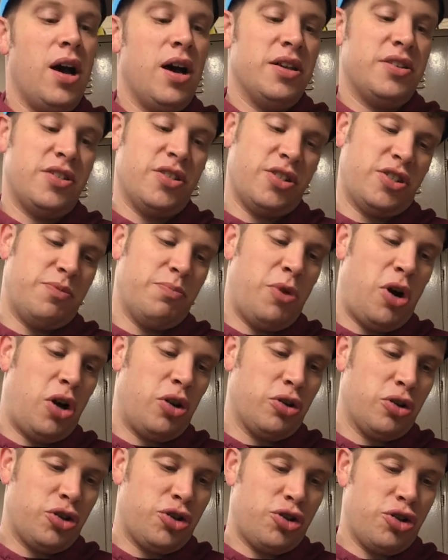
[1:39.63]
It's a
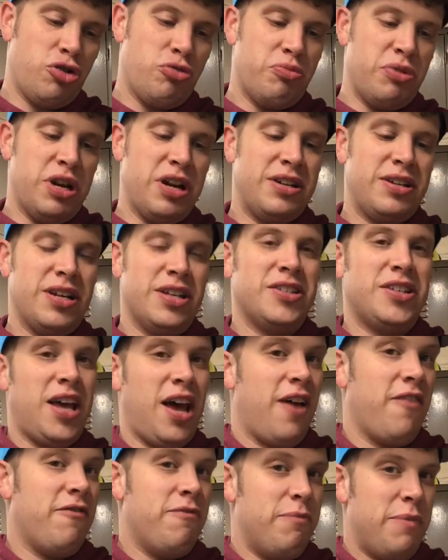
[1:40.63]
smaller shoe, but it does
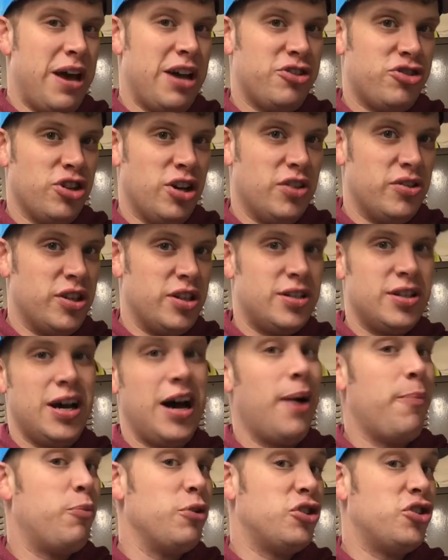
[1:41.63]
have mesh on the
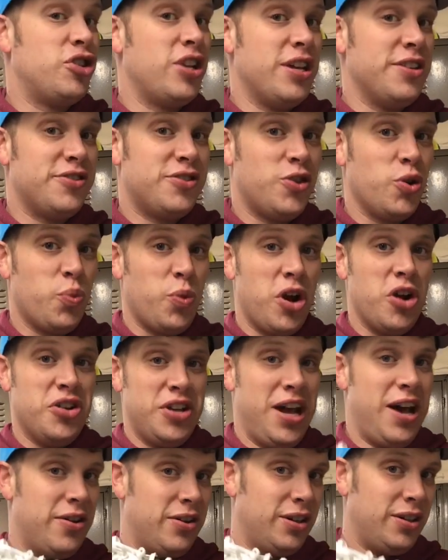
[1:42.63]
top, which tends to wear
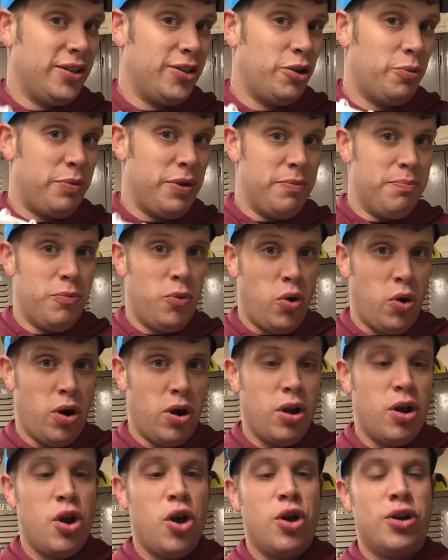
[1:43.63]
down a little bit
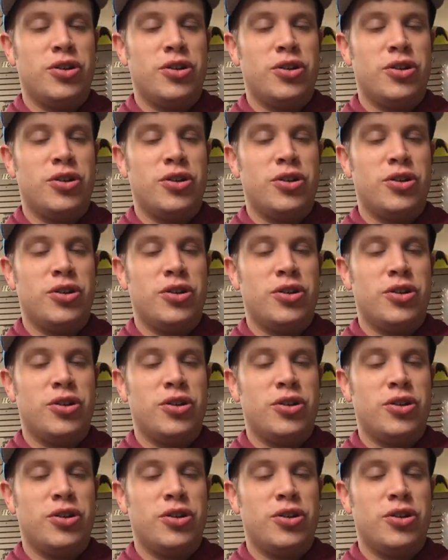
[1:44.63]
more,